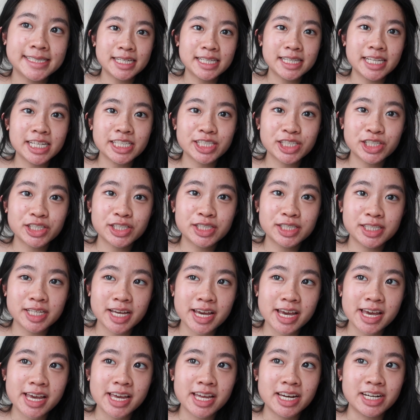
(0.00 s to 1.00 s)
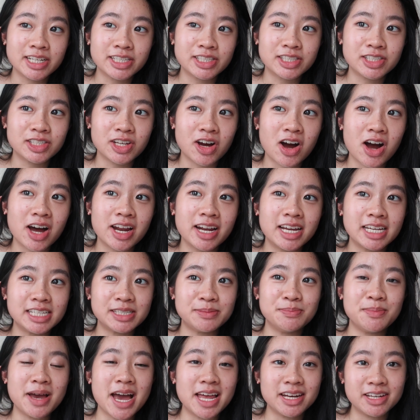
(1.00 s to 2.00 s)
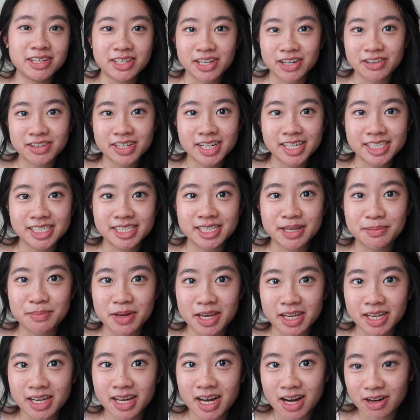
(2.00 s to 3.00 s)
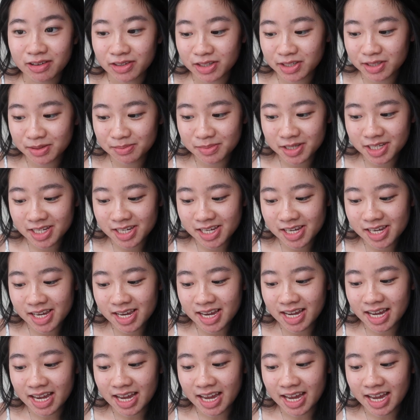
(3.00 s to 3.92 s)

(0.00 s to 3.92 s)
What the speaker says: let's just say it is not as mandatory as they make it out to be,